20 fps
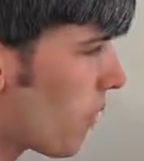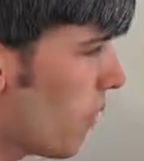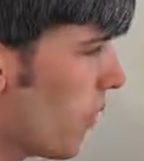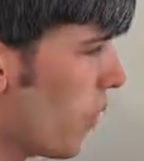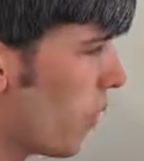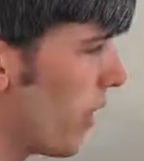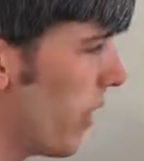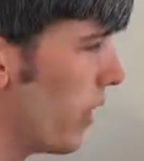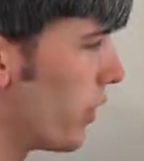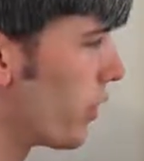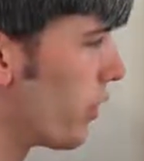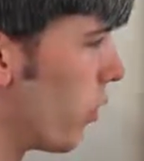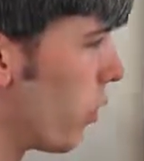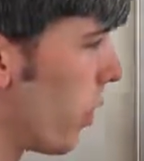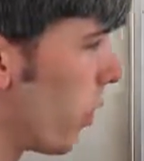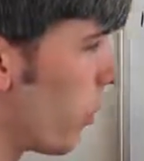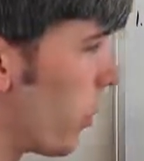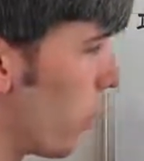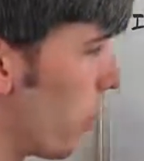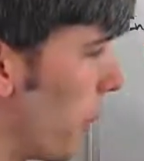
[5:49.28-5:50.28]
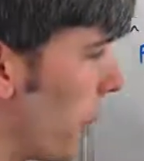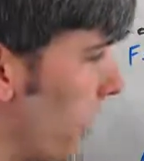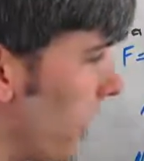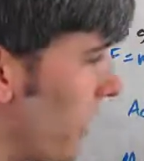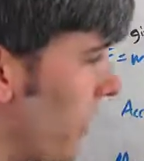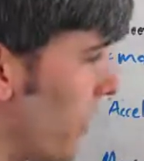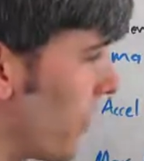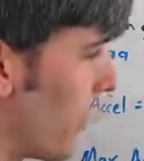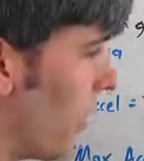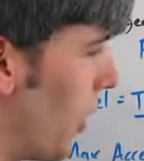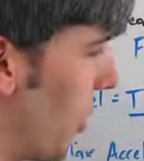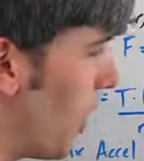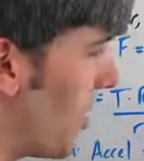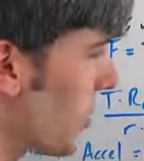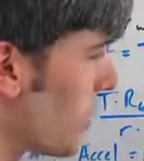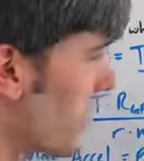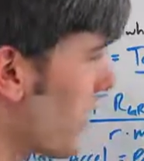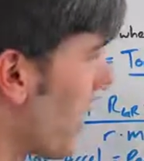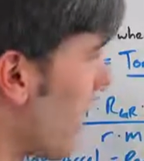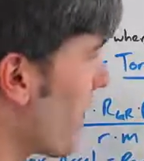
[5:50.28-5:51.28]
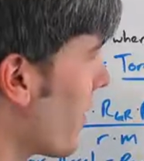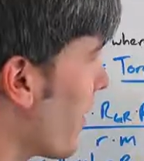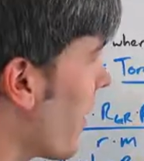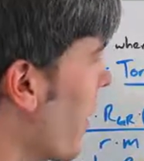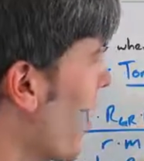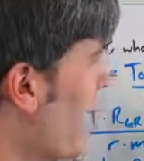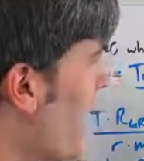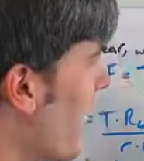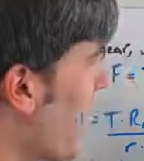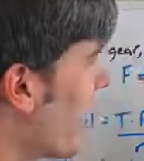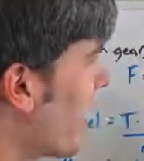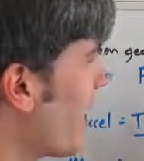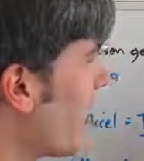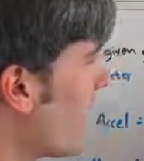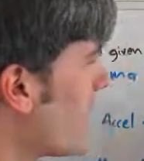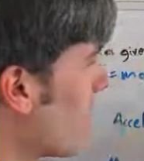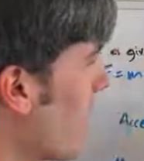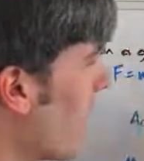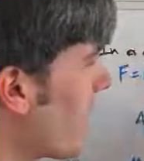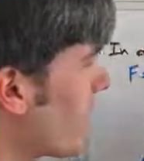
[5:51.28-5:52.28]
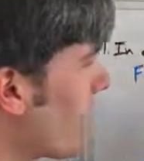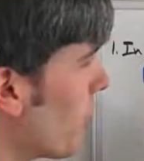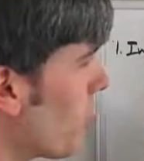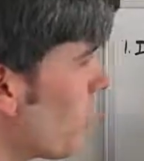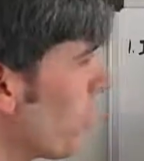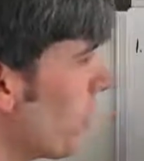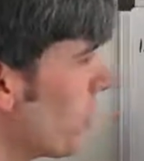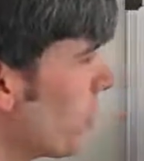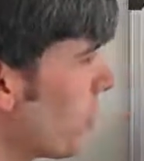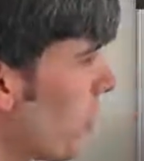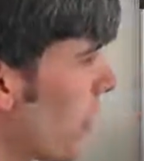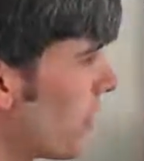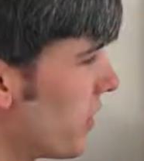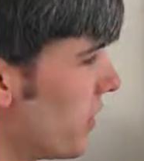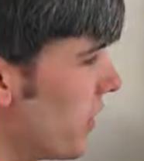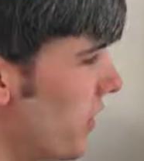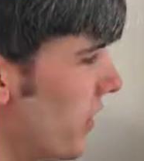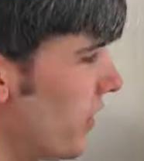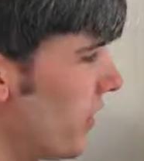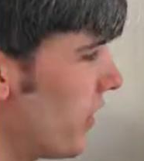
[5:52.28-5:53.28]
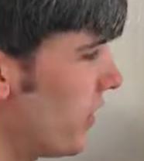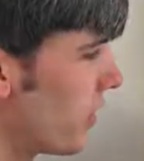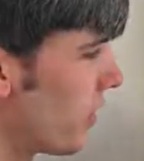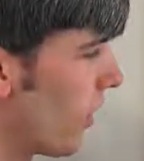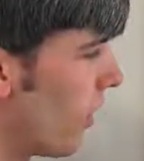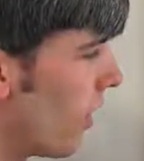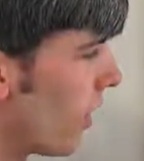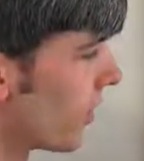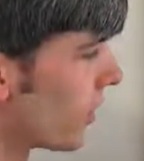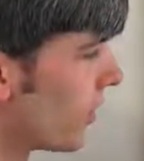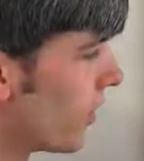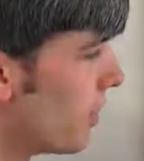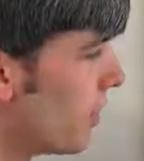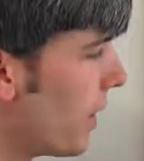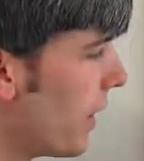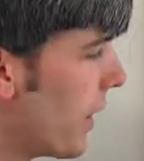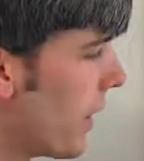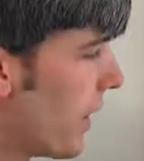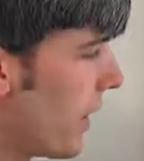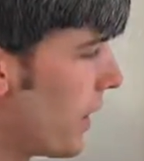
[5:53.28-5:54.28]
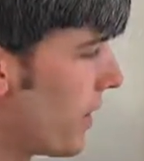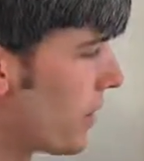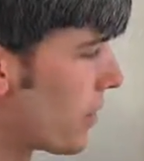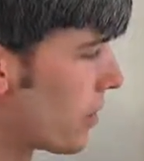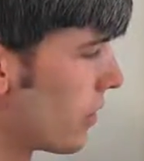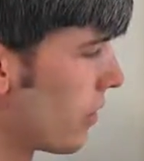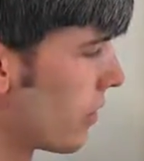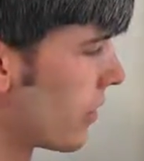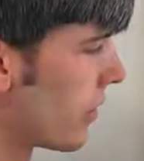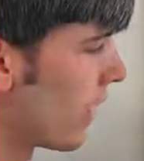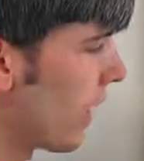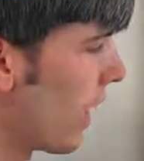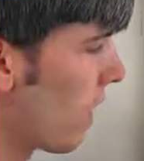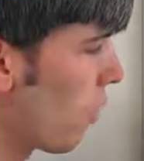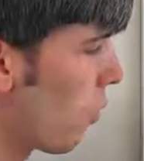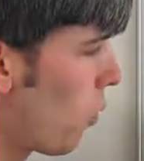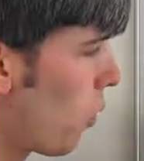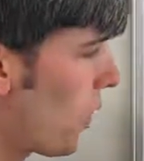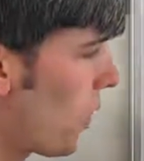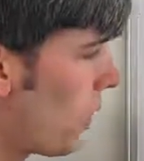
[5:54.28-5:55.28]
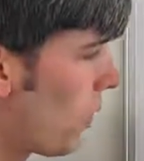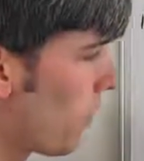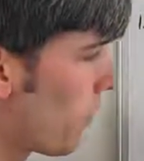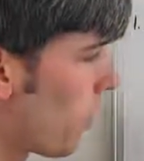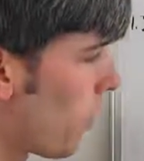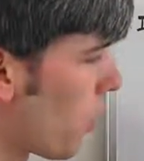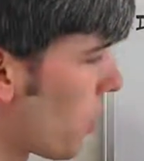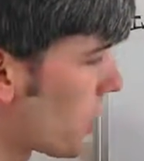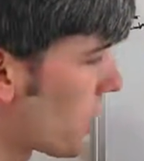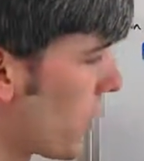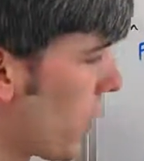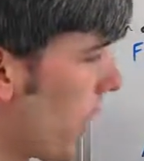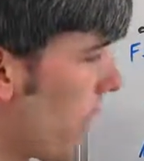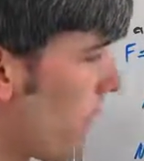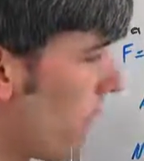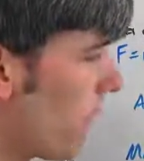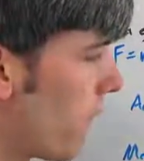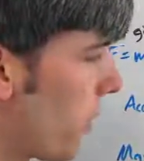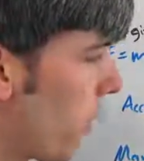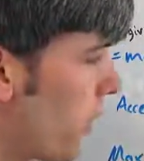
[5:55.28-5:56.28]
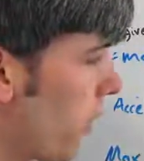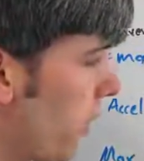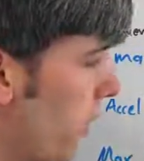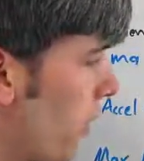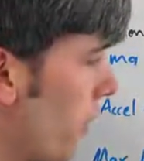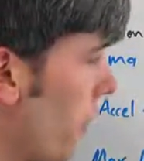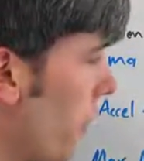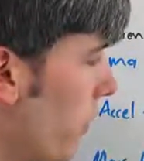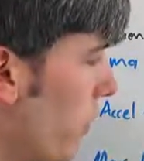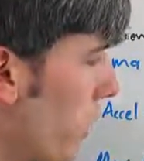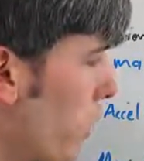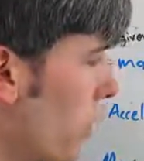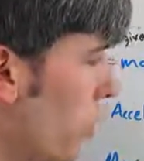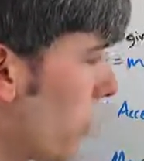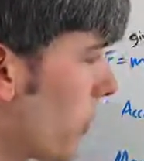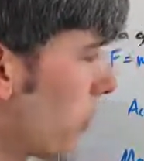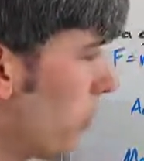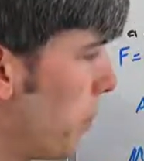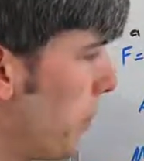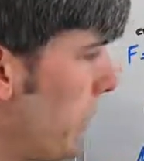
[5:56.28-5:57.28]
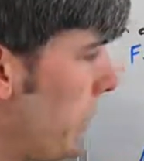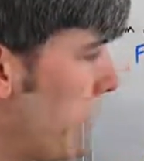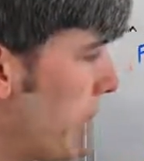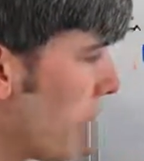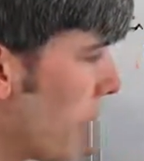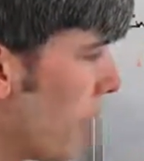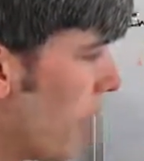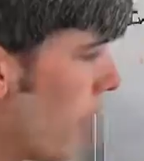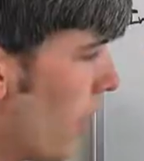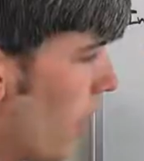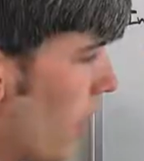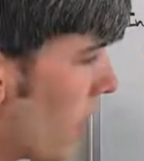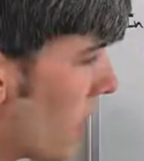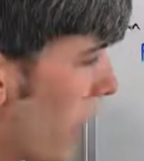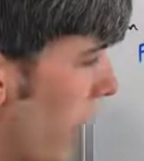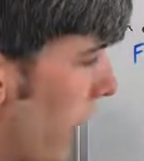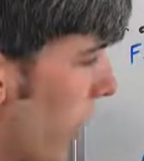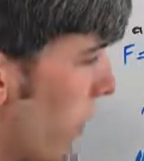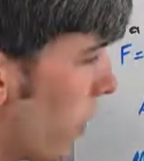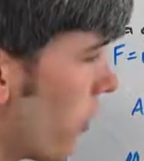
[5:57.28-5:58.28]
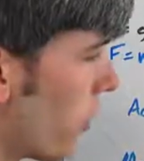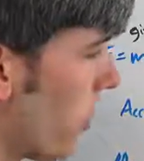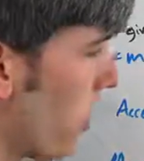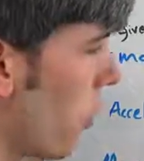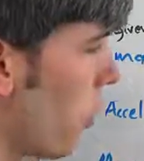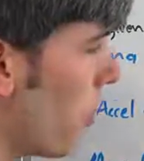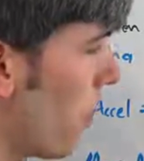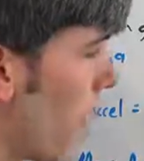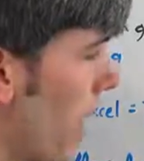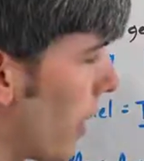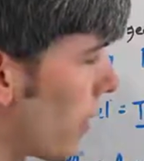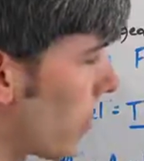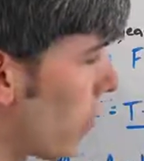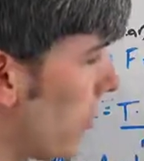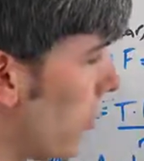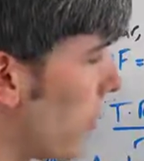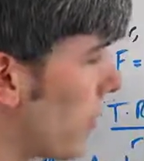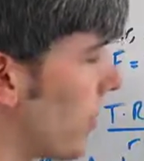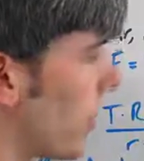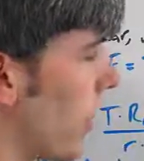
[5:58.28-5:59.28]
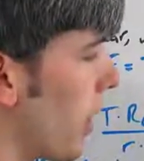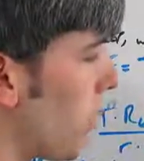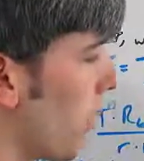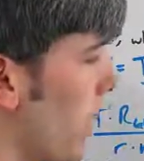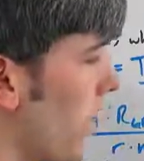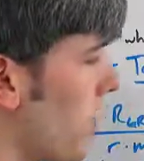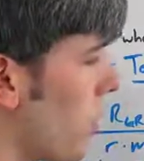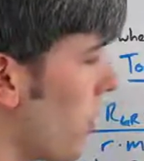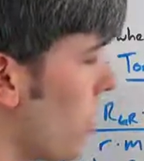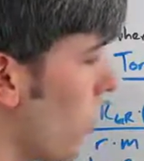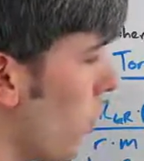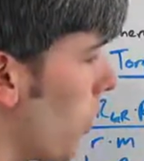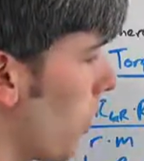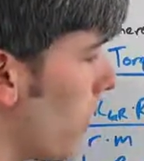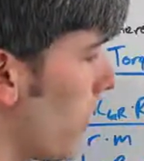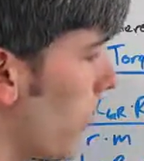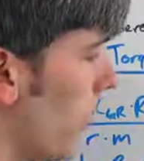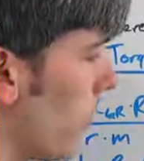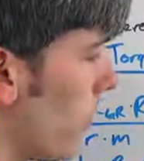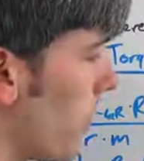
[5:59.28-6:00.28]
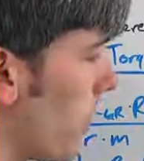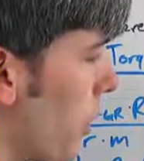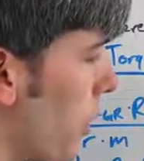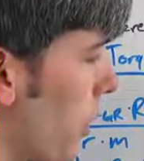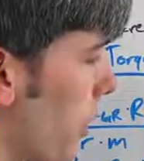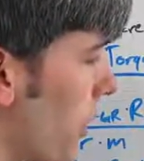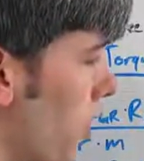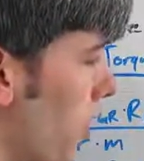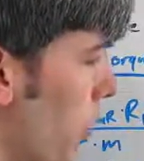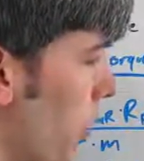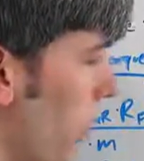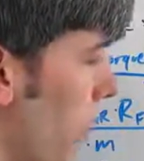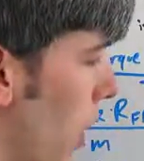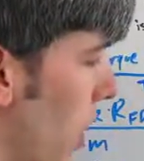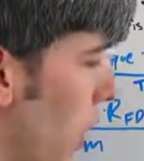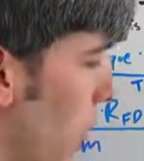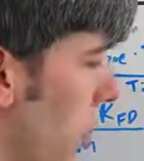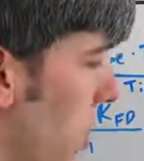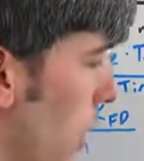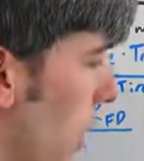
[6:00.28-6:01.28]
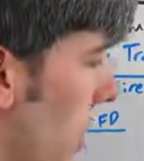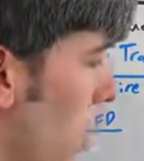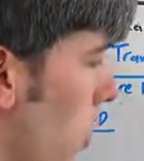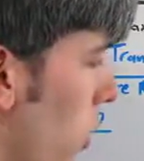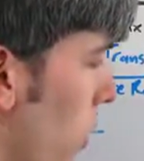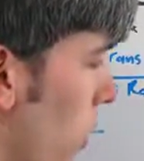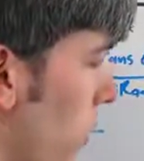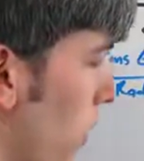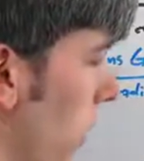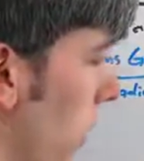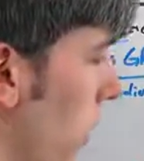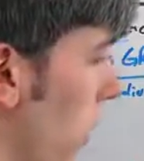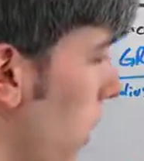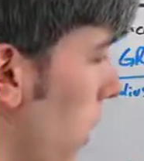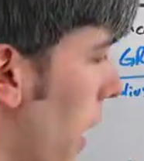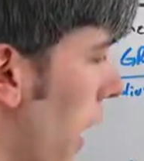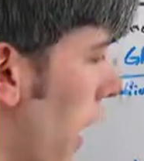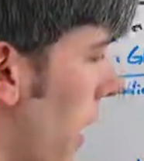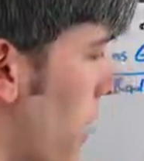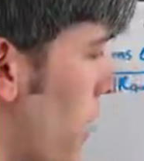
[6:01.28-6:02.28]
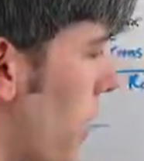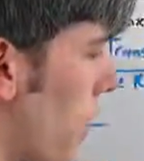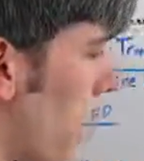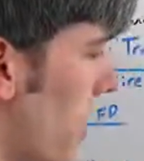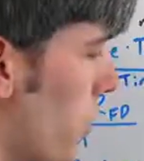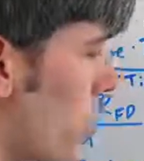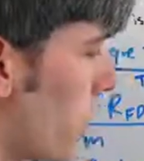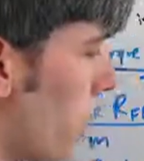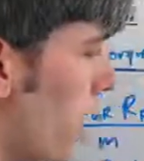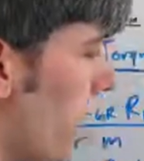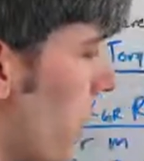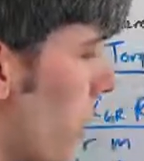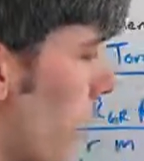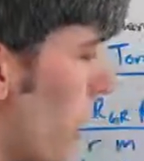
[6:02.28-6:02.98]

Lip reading: Okay, so where we're putting this all together and getting back to the reason why CVTs are awesome is looking at wheel force versus vehicle speed. Okay, and so maximum acceleration would be if we were to just follow peak horsepower and change the gear